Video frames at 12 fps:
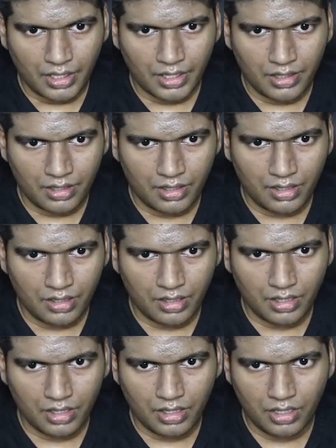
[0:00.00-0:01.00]
And
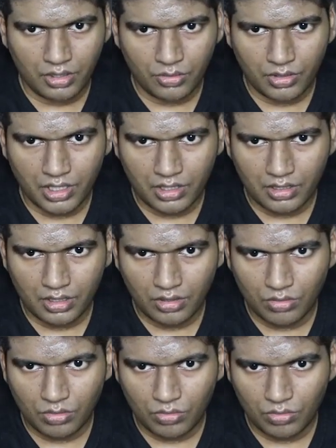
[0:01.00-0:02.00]
I need to get
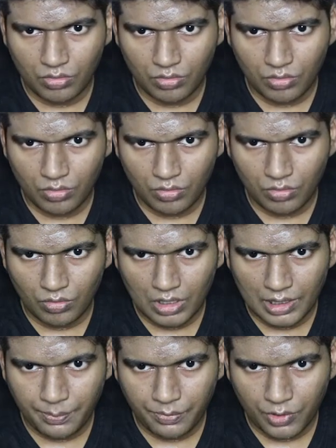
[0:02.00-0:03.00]
into
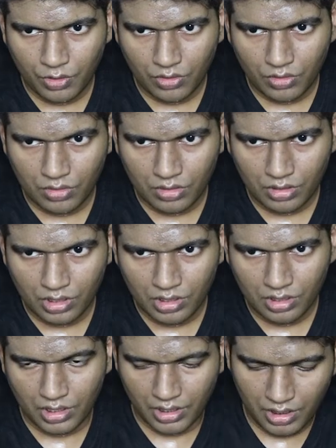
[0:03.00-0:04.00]
app dot
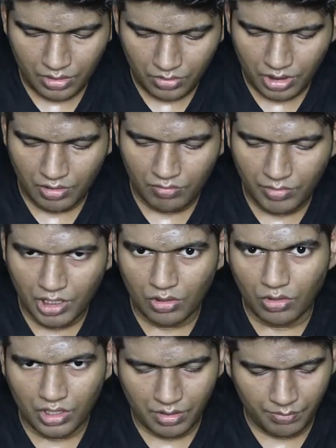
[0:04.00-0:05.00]
here. I need to give my
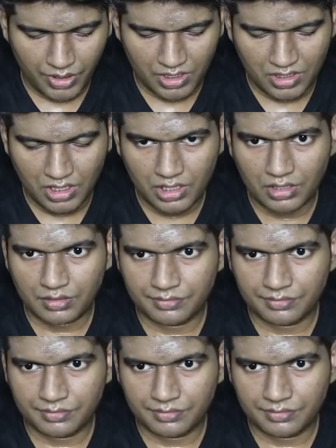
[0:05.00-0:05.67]
login page, right?